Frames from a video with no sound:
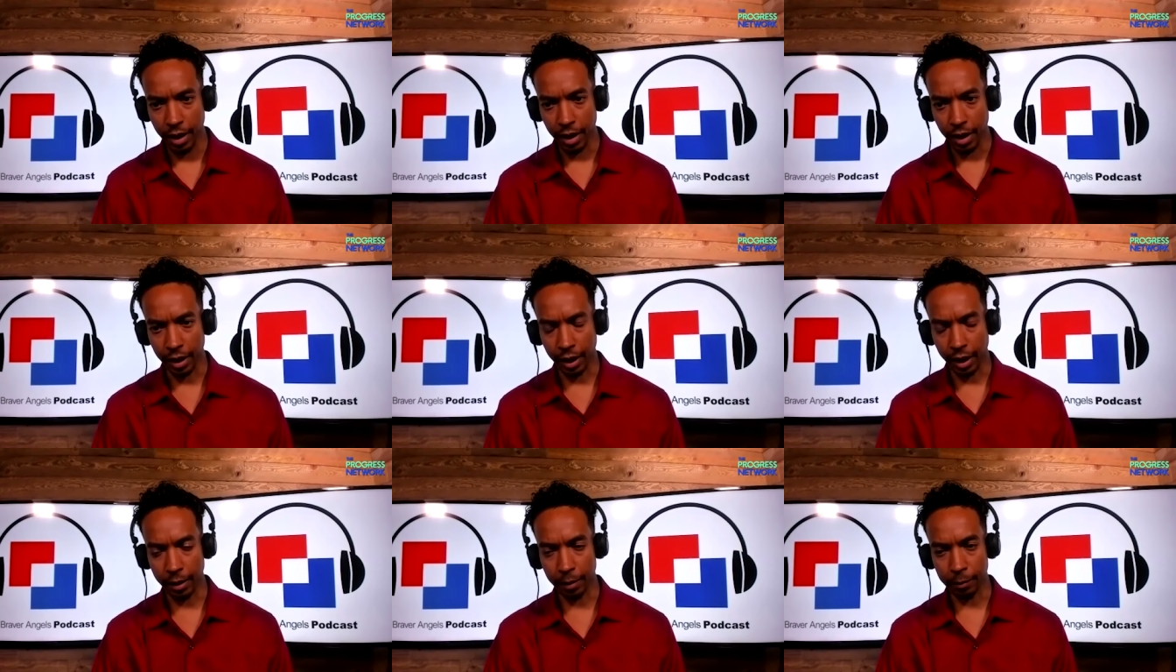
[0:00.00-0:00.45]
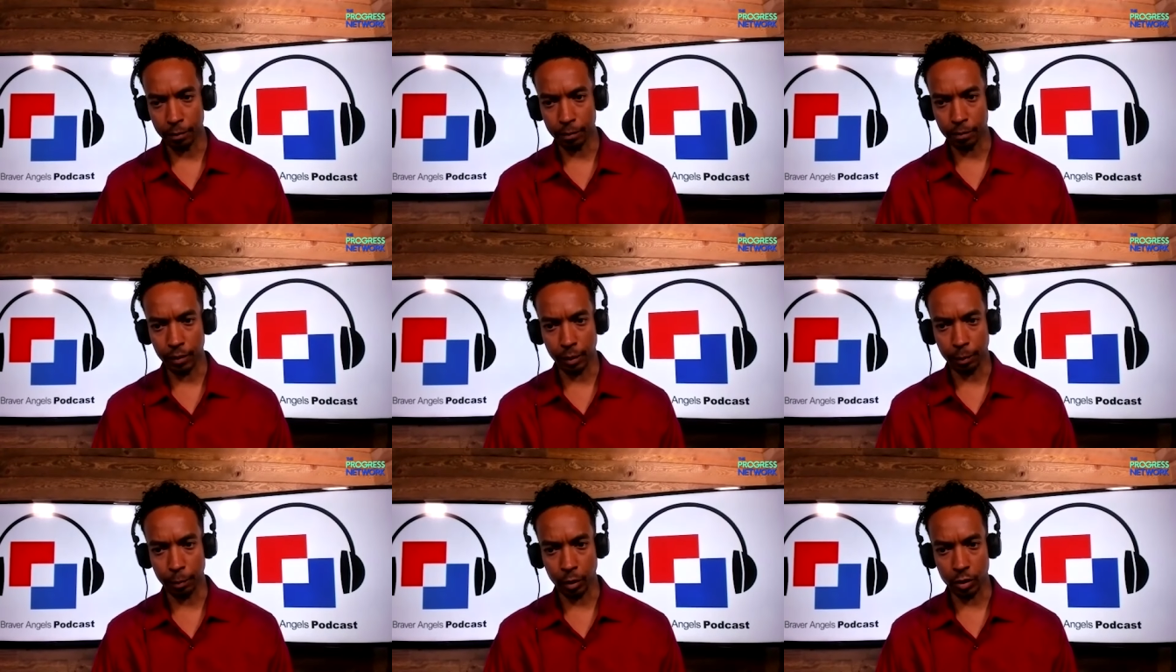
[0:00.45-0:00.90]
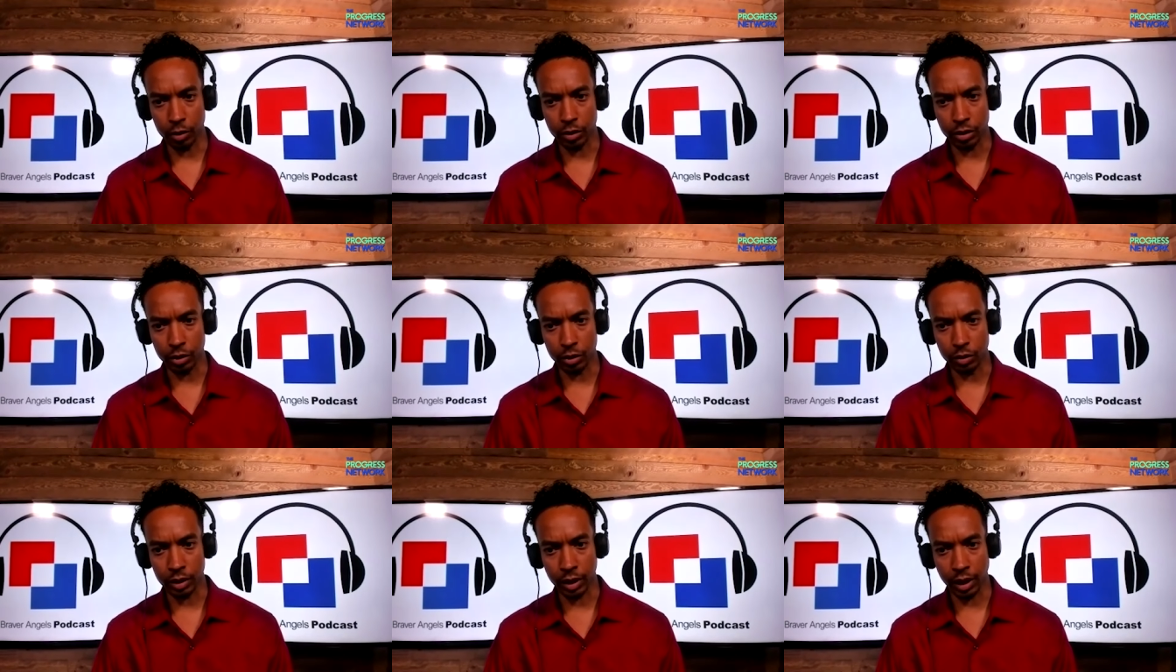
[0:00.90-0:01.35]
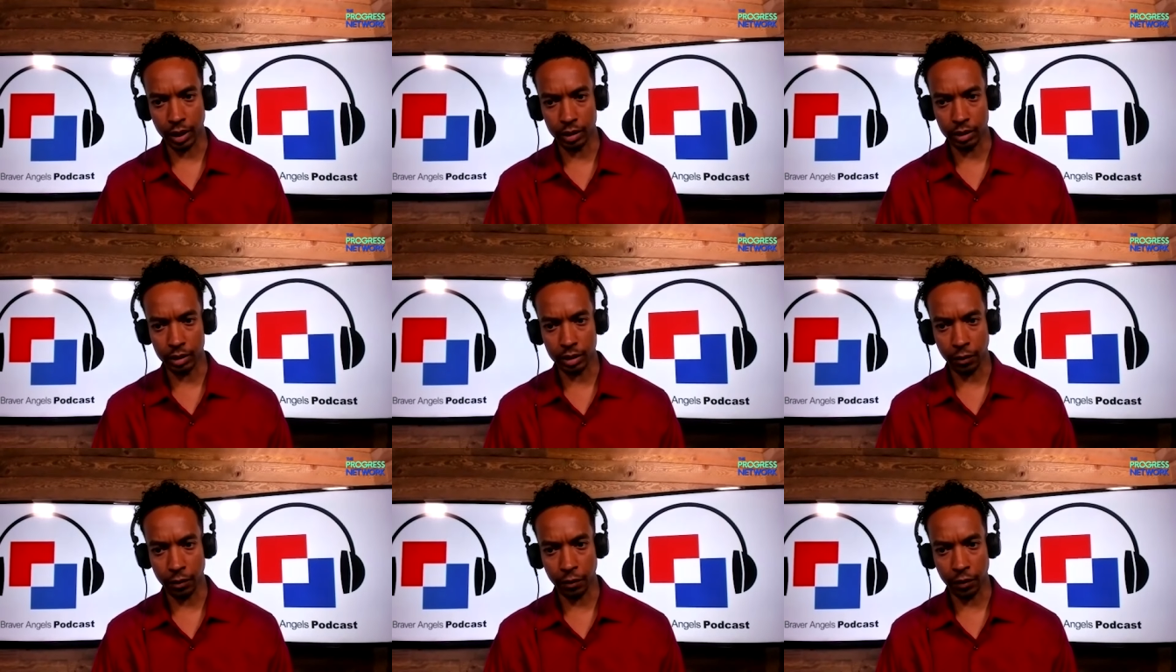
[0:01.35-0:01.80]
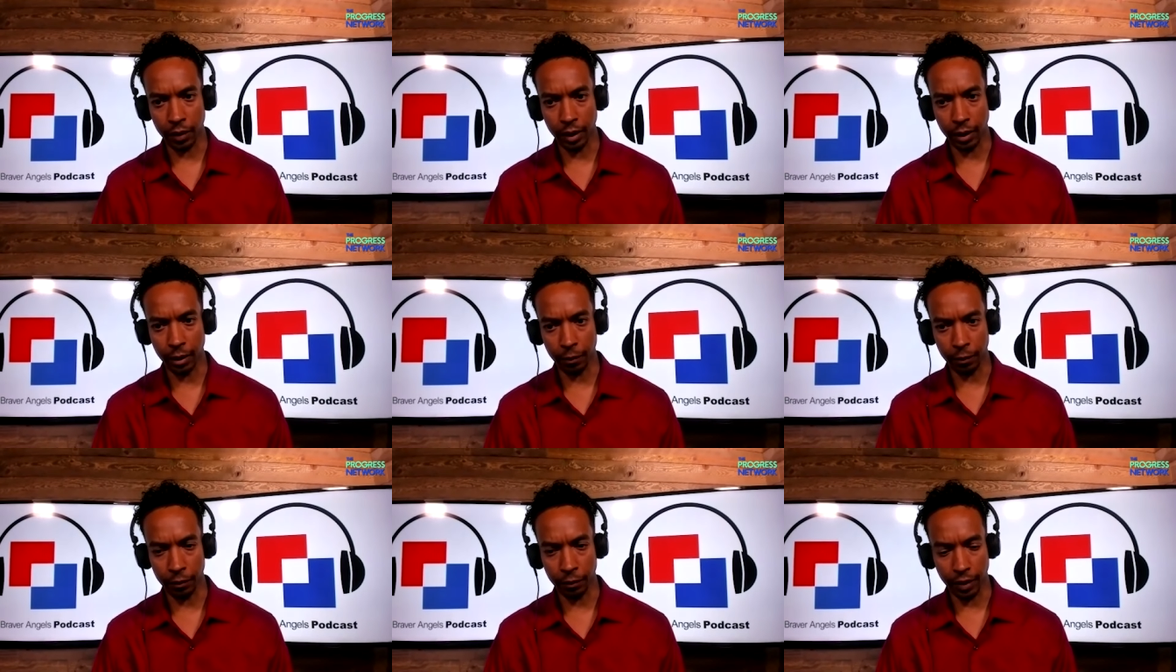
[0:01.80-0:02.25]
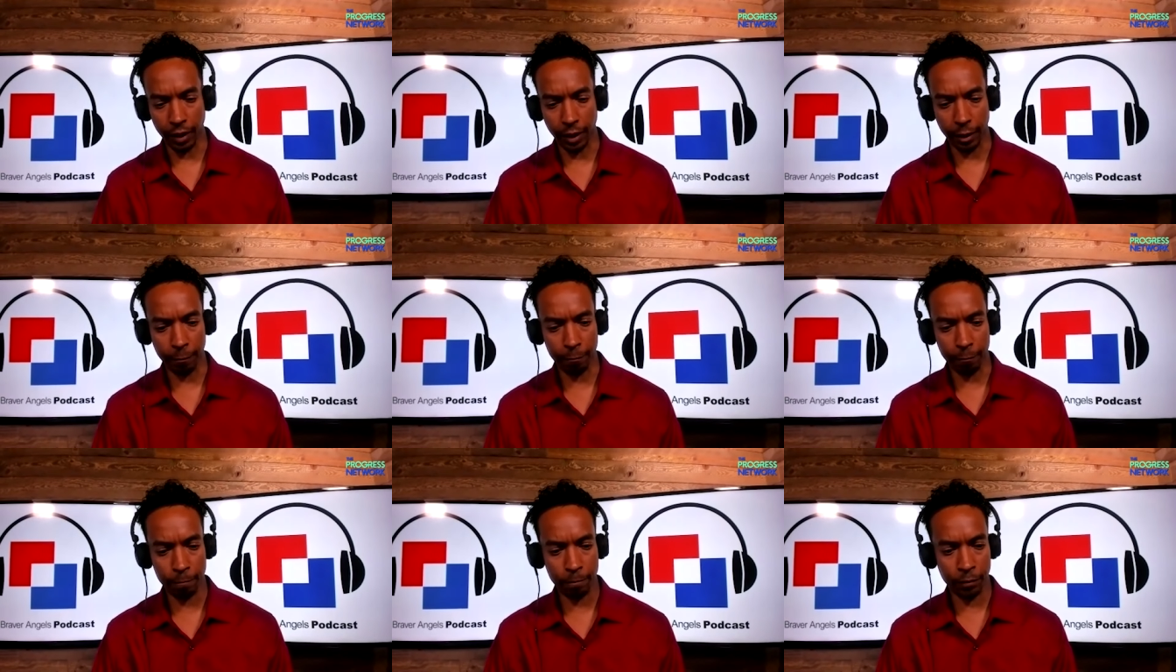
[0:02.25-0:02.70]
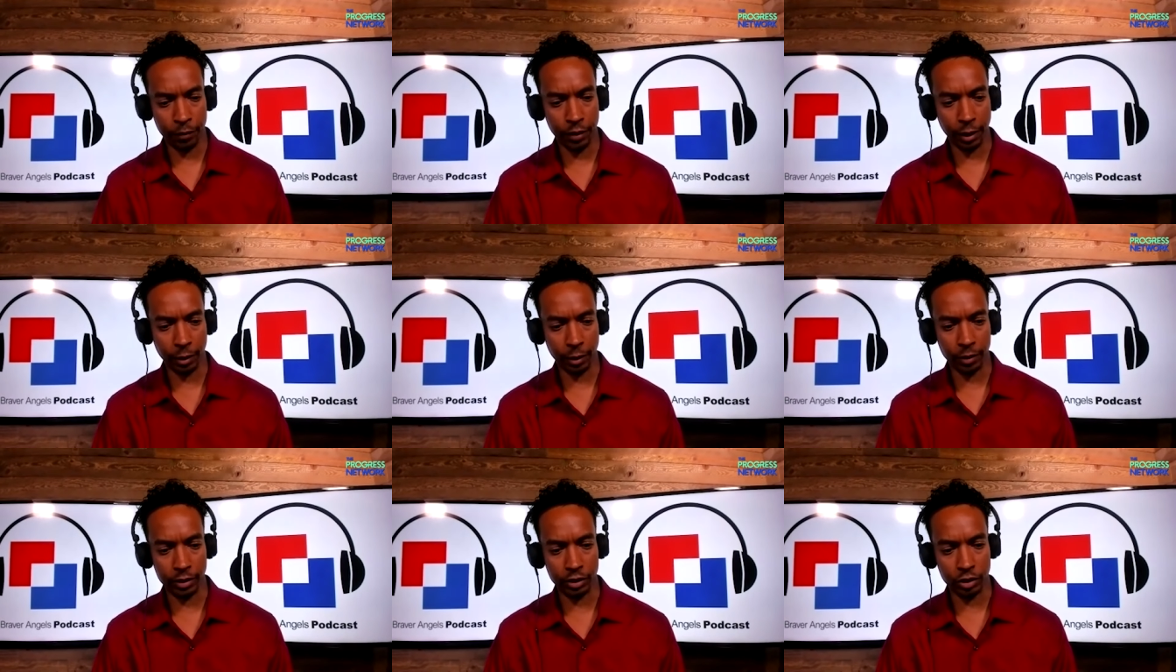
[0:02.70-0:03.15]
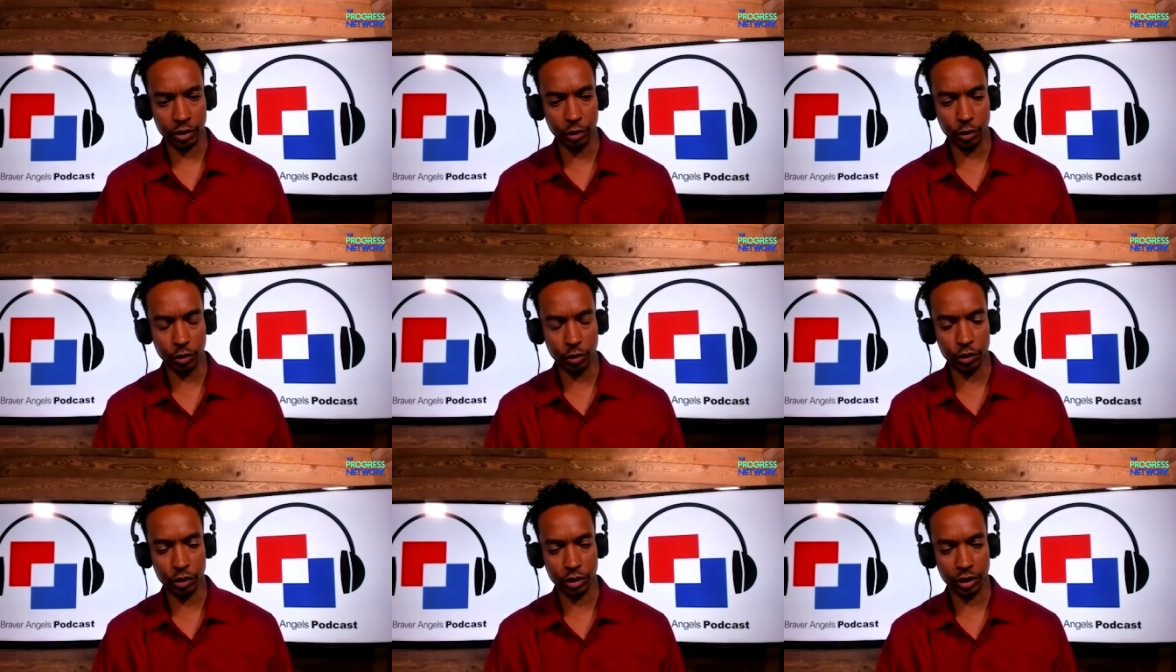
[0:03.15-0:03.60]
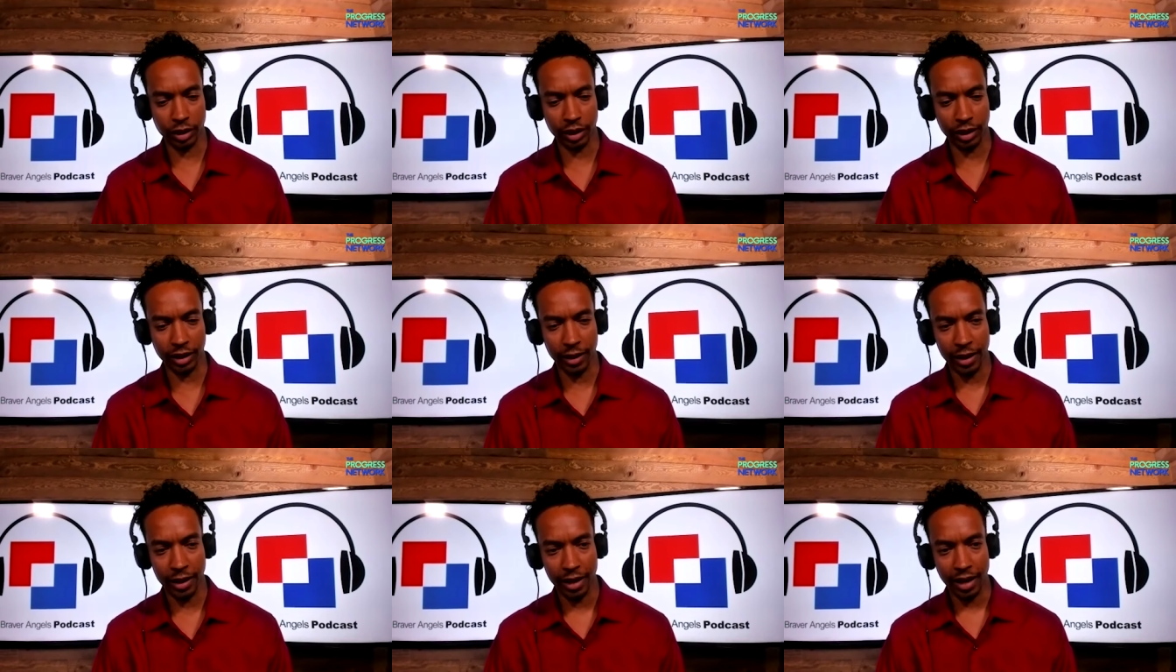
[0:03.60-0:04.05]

And I'm a person who tends to think that there is usually